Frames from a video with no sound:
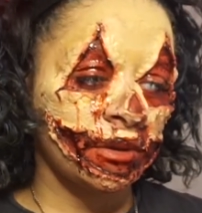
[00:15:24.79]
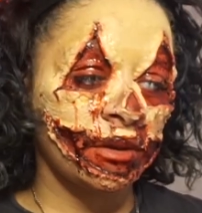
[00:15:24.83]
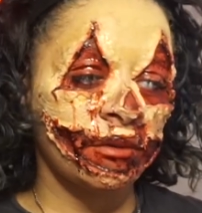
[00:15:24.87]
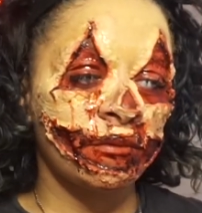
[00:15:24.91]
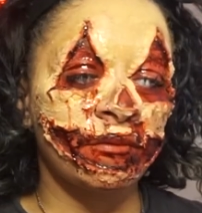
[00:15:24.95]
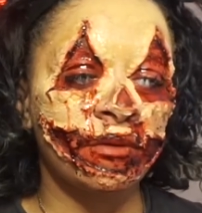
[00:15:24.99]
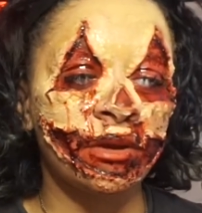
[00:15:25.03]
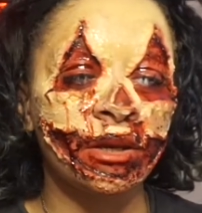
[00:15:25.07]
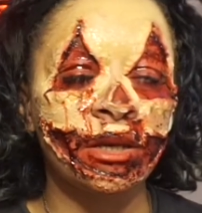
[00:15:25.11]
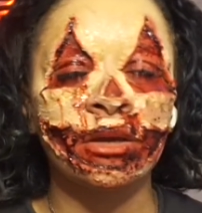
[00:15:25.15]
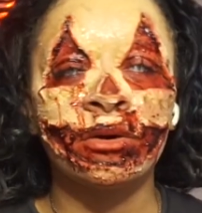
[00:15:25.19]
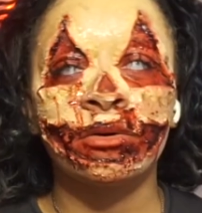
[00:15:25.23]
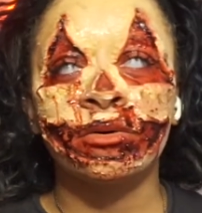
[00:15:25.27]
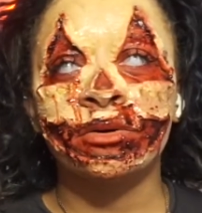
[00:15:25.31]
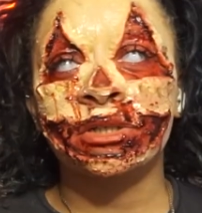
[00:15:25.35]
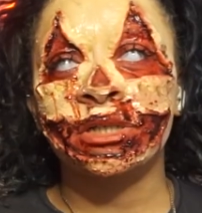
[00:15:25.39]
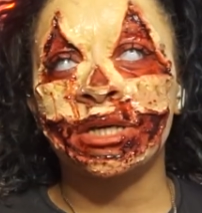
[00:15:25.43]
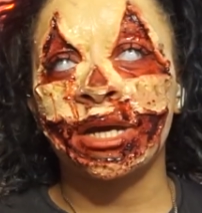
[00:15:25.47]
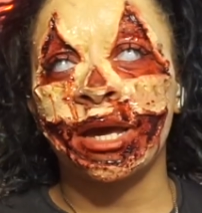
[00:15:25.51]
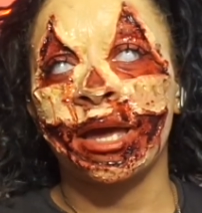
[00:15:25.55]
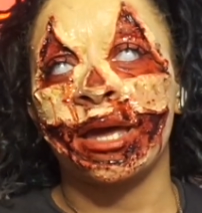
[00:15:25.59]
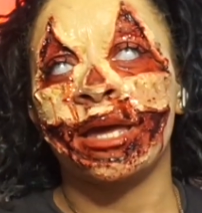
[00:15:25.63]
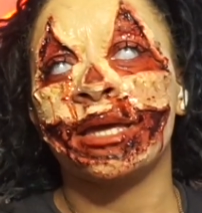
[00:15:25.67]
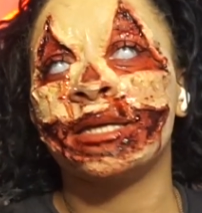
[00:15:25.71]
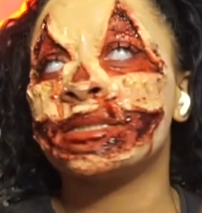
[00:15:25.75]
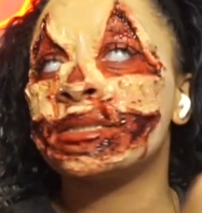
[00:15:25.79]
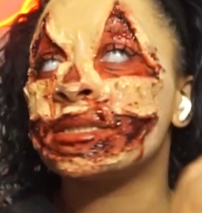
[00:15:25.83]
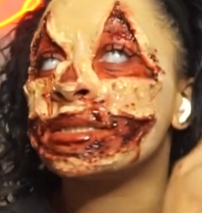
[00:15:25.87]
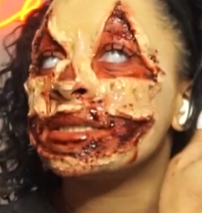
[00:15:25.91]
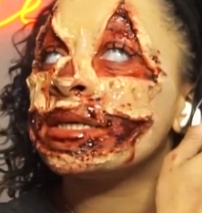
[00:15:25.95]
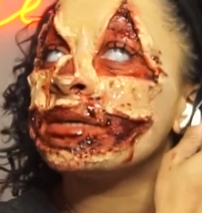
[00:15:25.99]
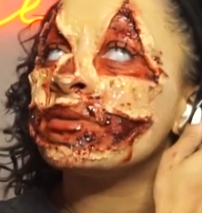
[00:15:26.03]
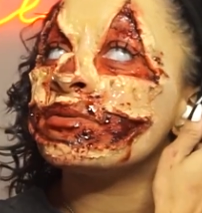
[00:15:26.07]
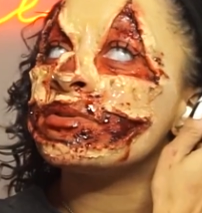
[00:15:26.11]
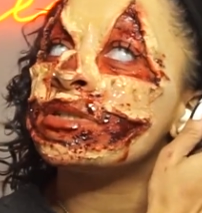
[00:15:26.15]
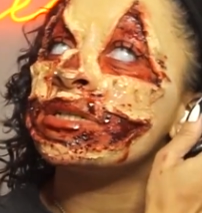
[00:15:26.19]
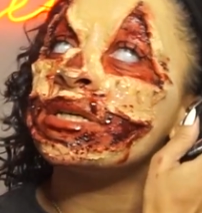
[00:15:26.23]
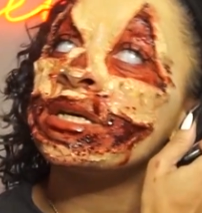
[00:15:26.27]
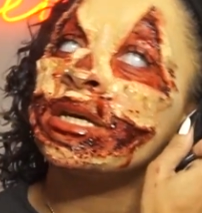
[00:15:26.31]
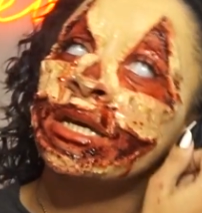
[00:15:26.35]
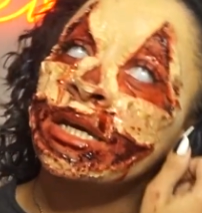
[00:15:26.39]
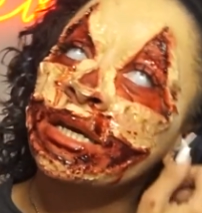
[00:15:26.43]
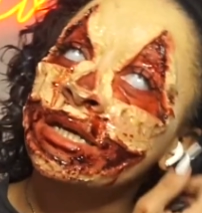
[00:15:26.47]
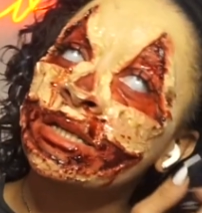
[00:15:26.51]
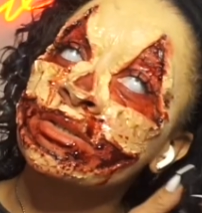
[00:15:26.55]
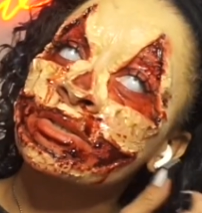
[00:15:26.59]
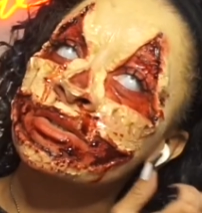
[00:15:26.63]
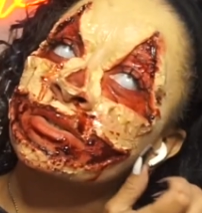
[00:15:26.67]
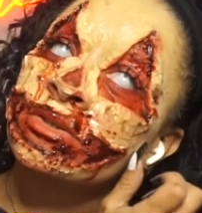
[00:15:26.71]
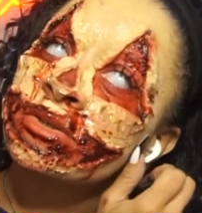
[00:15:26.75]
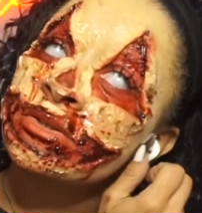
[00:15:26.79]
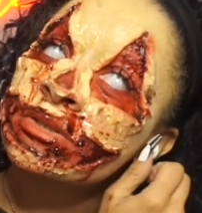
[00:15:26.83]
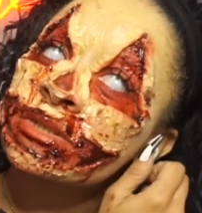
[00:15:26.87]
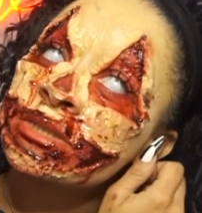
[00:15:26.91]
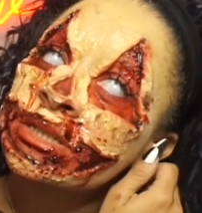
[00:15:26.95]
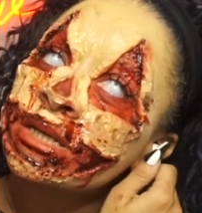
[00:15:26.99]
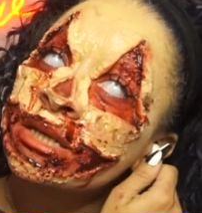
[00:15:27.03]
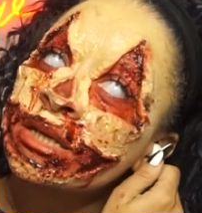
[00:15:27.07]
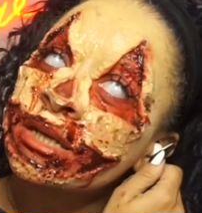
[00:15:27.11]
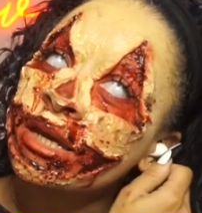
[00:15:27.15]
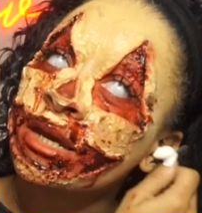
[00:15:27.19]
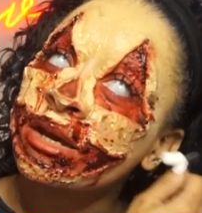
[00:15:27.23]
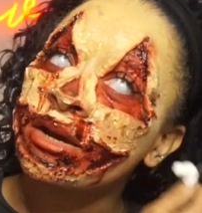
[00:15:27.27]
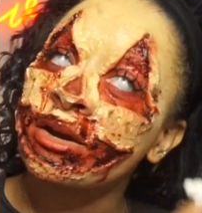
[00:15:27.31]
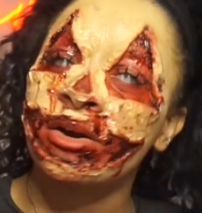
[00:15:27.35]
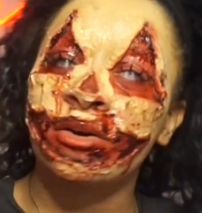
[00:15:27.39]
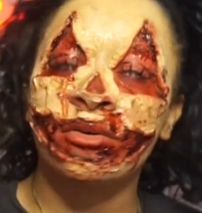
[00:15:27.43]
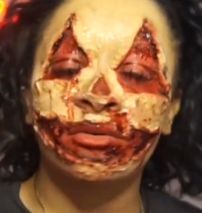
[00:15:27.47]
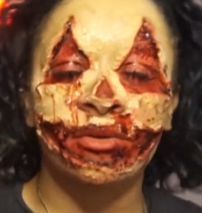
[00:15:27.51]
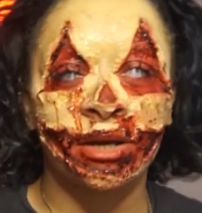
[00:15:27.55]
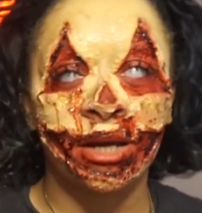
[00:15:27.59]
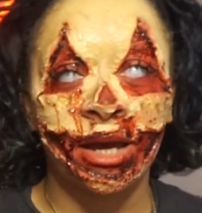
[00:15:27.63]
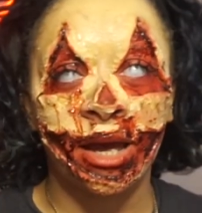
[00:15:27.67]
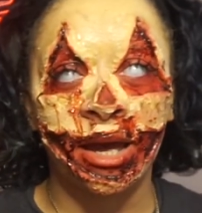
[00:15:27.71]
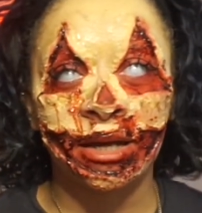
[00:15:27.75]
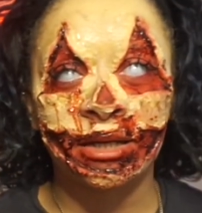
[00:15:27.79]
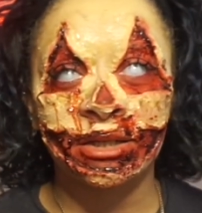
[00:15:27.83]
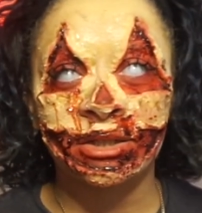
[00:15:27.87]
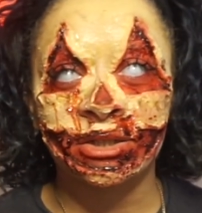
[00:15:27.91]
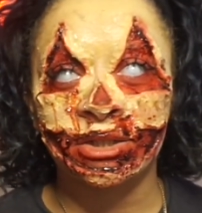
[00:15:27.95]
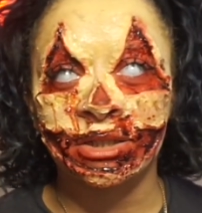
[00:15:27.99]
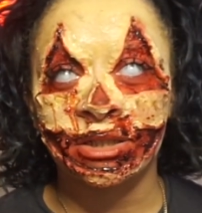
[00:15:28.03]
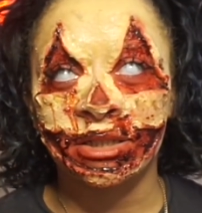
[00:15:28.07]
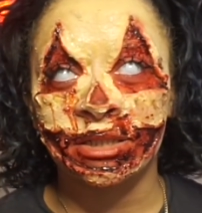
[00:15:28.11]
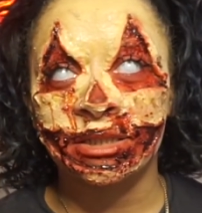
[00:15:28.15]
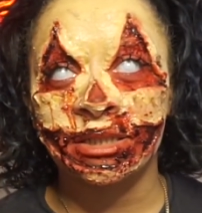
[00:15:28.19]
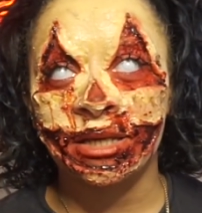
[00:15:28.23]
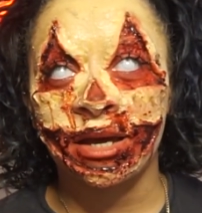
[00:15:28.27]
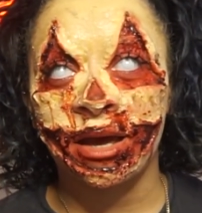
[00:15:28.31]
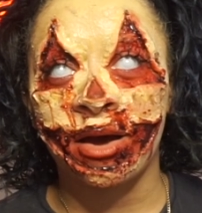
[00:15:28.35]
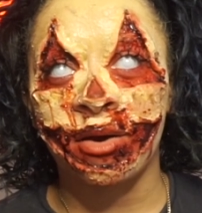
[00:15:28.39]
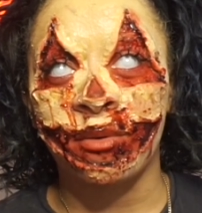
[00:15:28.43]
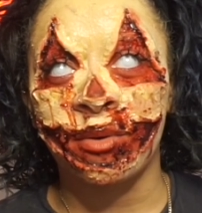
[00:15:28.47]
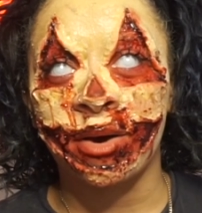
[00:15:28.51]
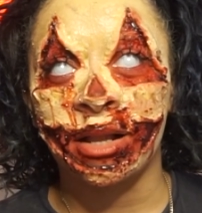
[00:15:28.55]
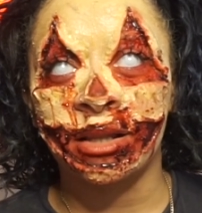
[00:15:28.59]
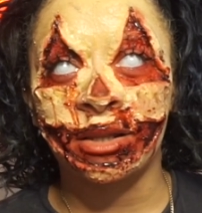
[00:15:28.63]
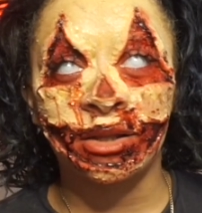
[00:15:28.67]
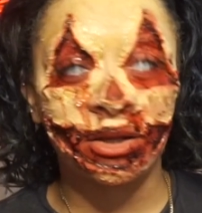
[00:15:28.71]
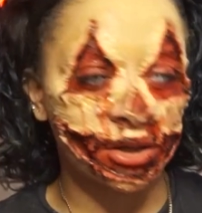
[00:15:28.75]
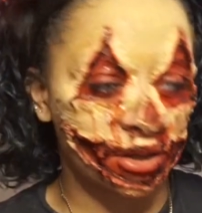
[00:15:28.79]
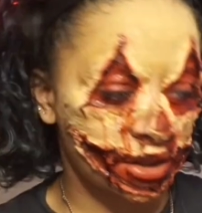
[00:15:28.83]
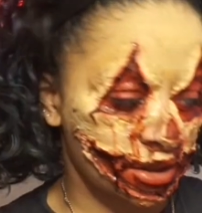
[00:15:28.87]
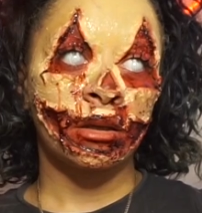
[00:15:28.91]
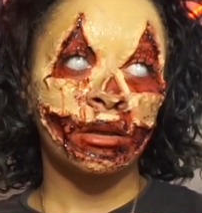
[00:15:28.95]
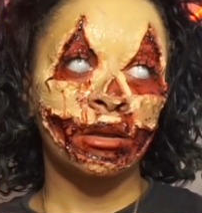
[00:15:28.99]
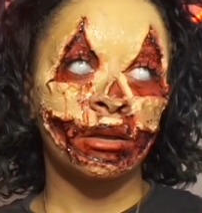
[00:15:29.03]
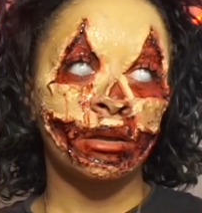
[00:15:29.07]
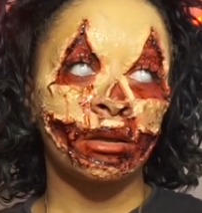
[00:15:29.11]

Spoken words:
video chat and see if she answers to get her reaction to how I look.